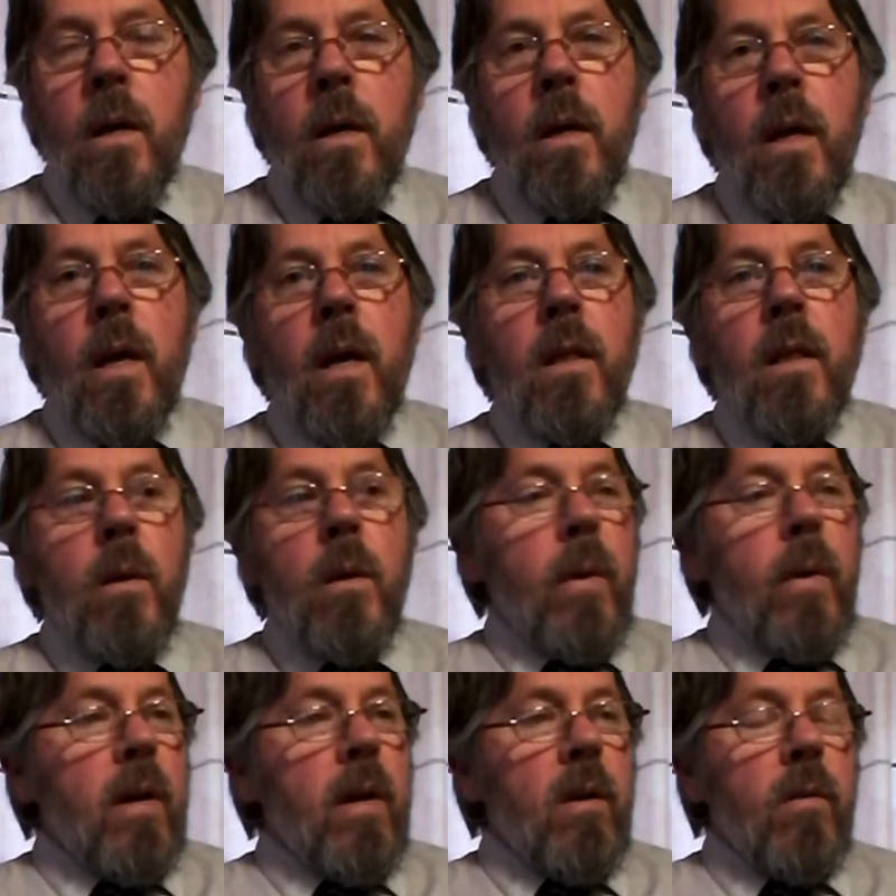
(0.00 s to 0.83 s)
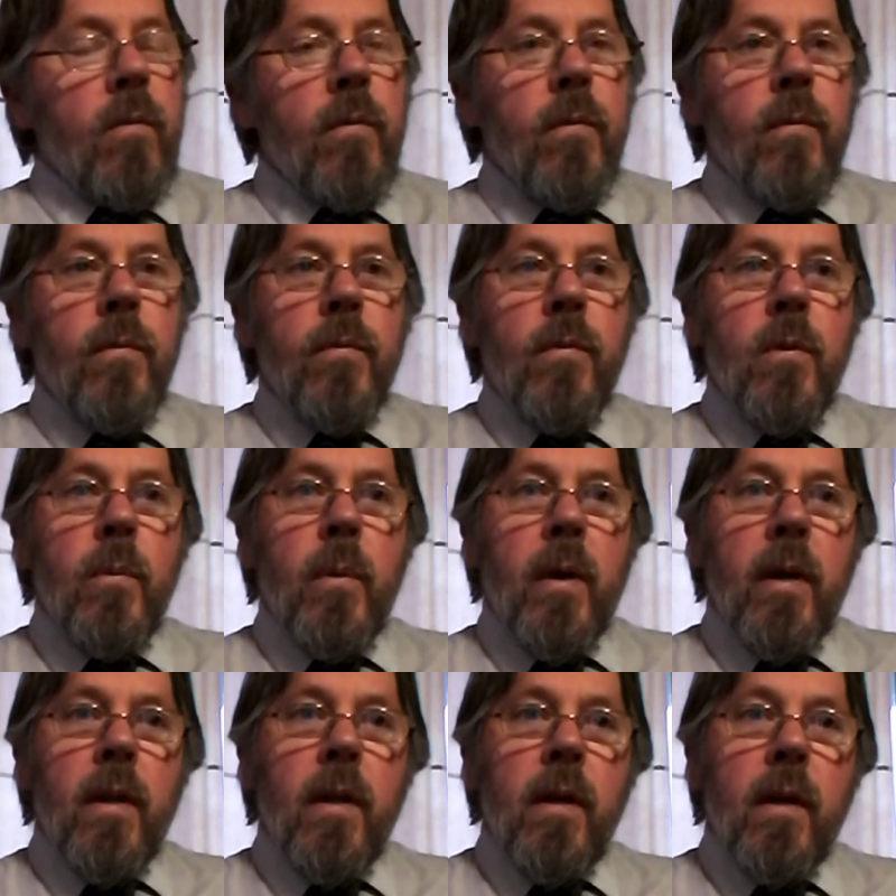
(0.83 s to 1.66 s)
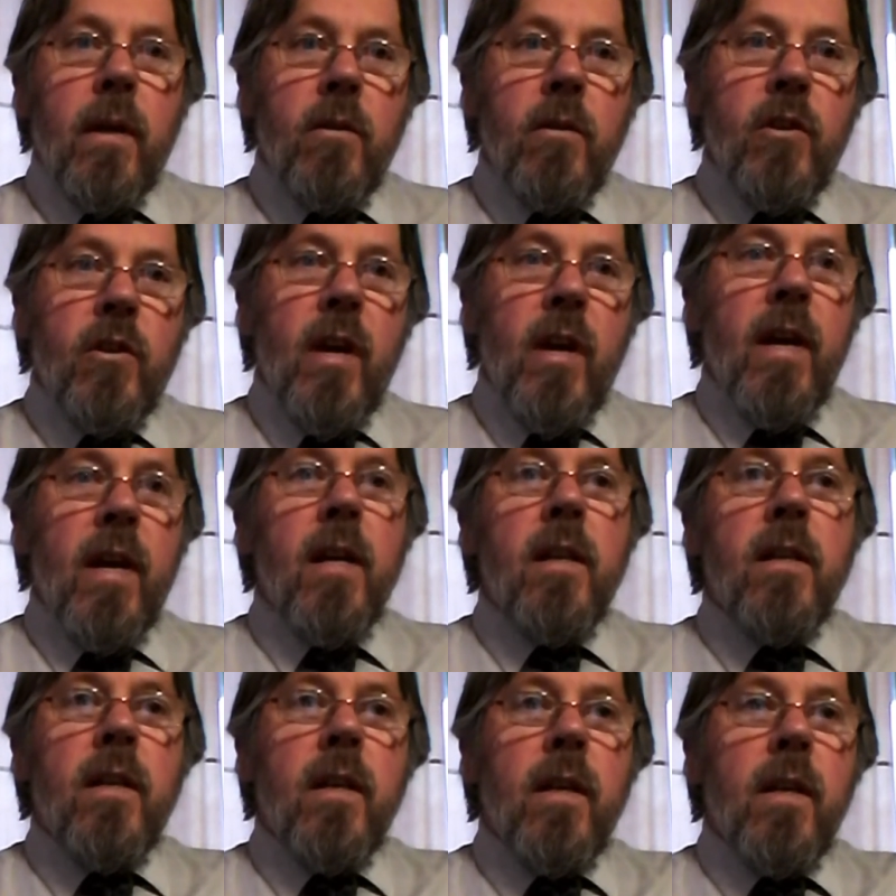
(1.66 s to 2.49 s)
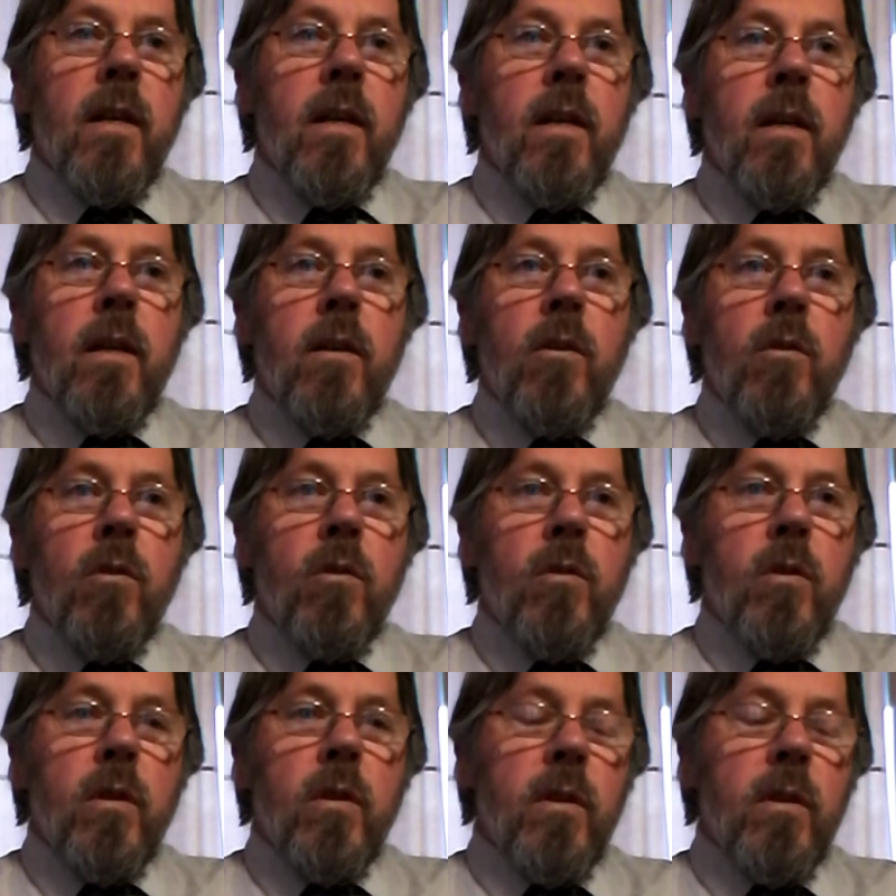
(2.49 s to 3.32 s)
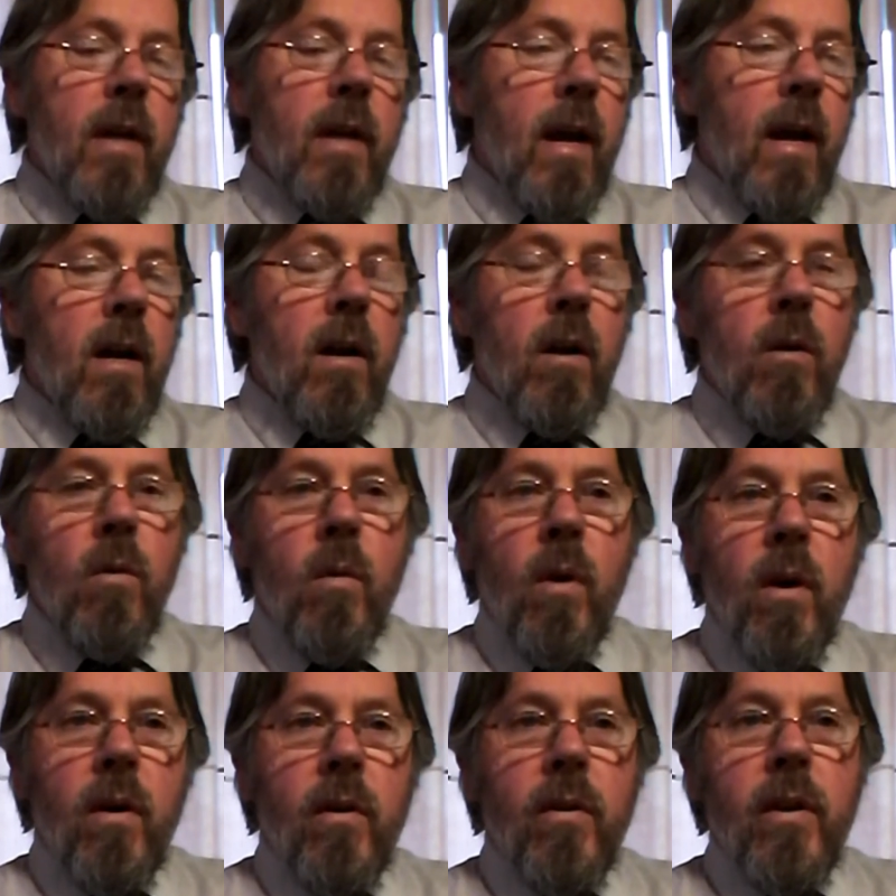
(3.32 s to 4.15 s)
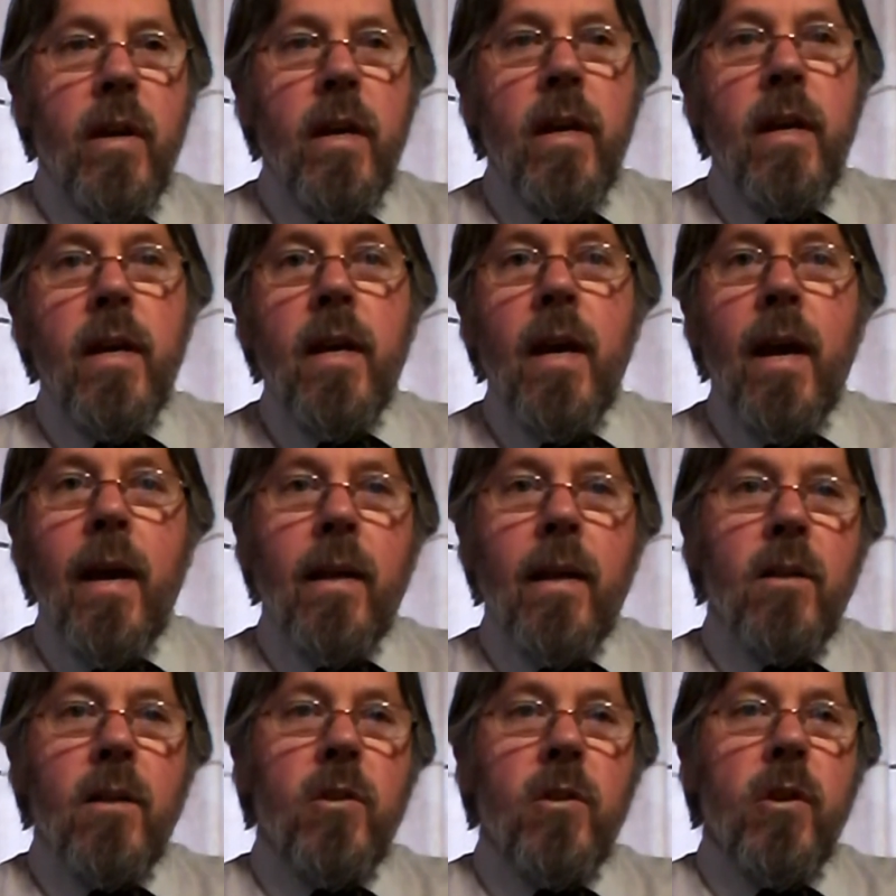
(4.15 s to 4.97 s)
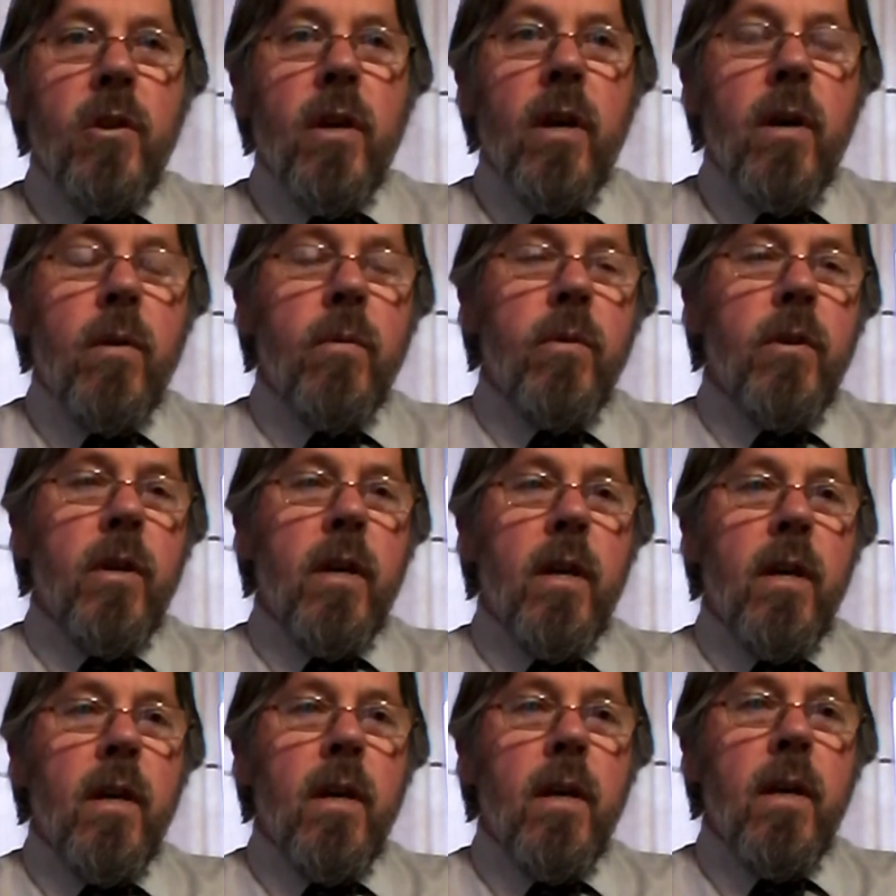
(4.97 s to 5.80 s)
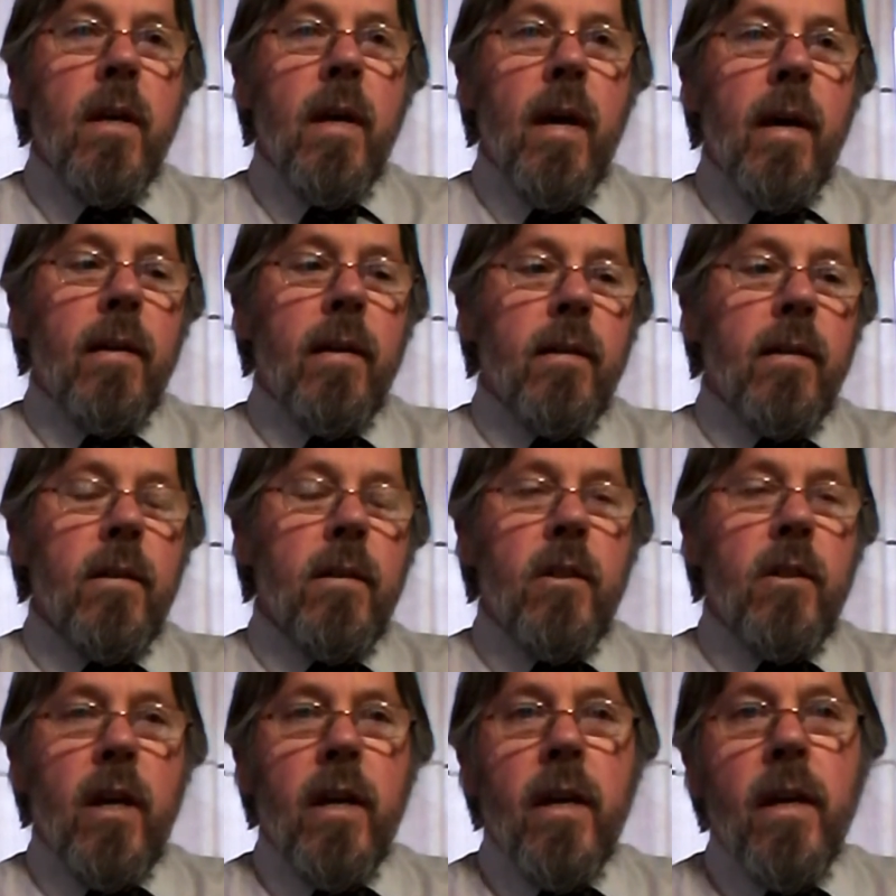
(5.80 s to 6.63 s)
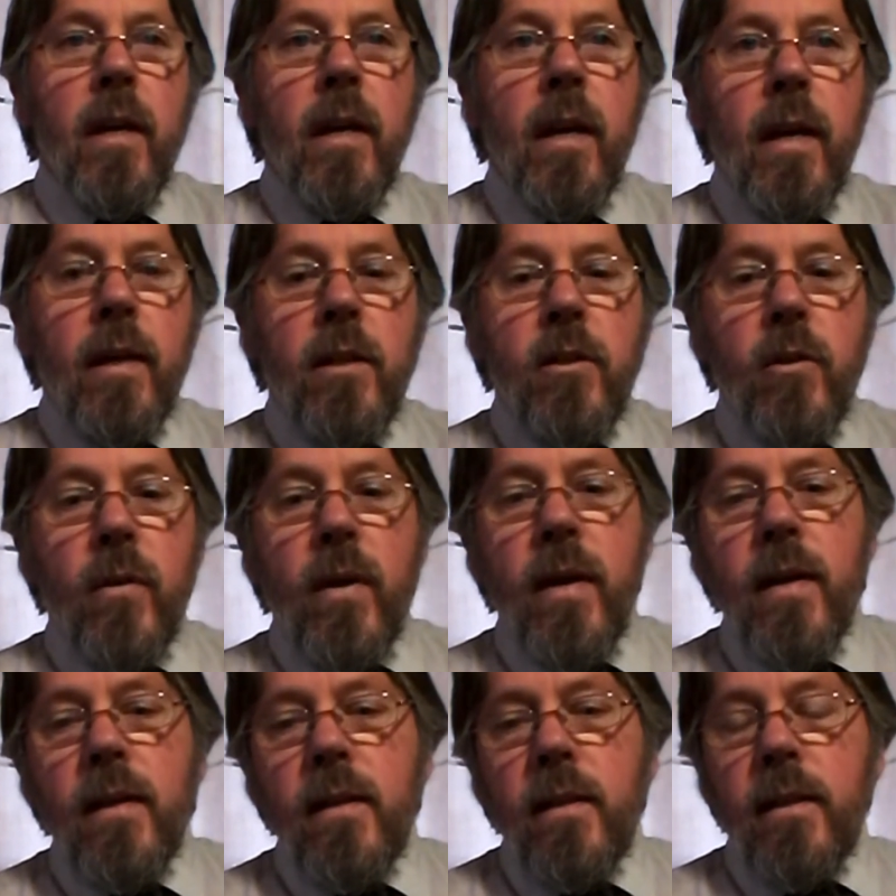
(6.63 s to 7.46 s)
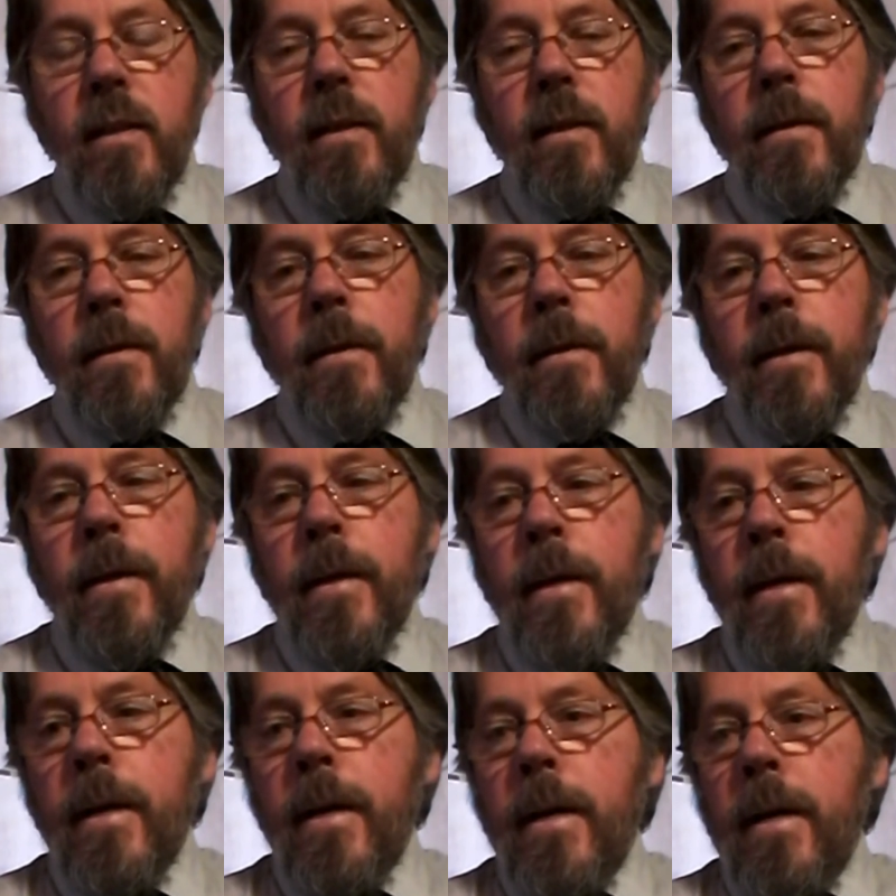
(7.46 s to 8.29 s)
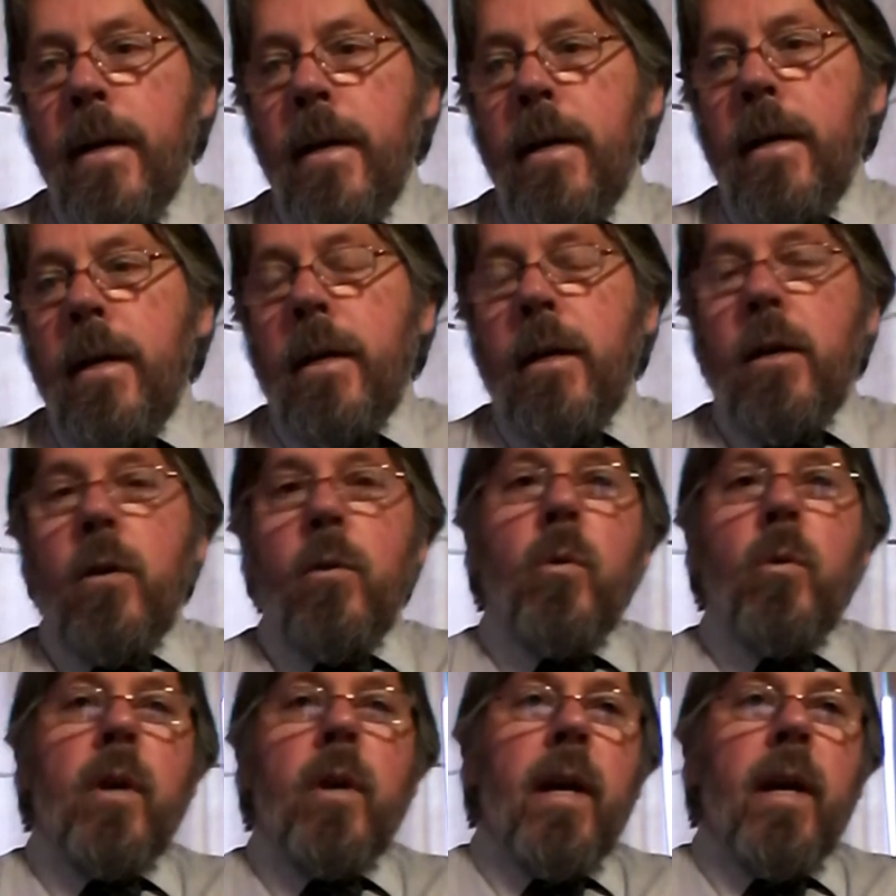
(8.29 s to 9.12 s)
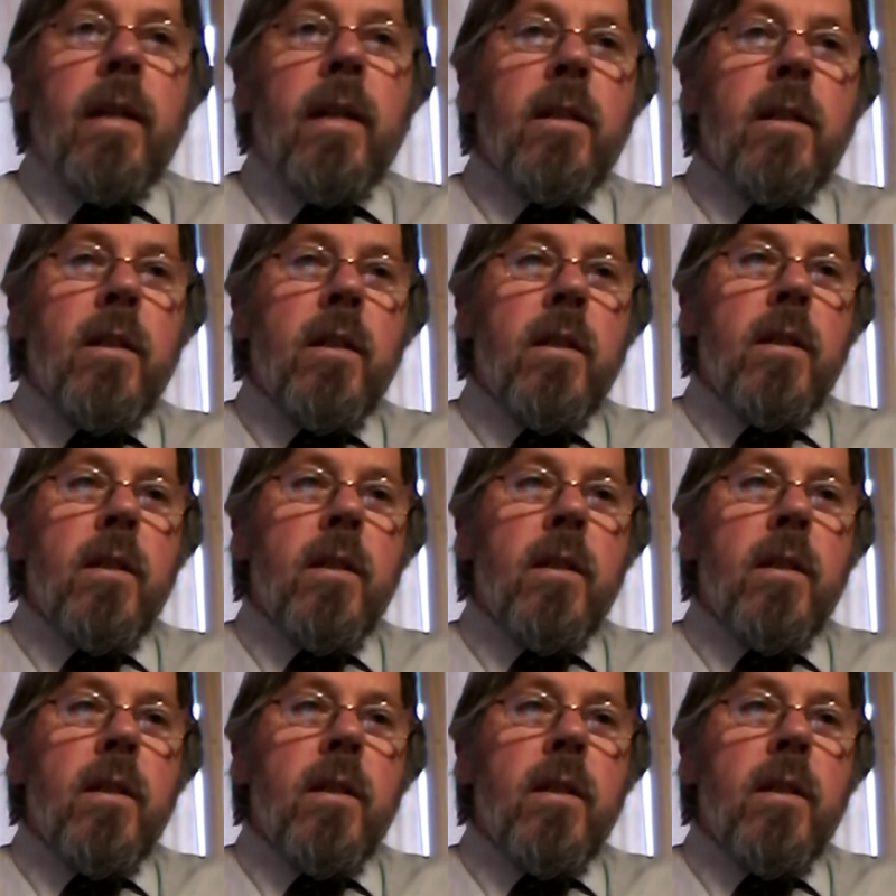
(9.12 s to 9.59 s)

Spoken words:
You get the way that Christianity uses L-O-R-D and G-O-D and J-E-S-U-S. You'll get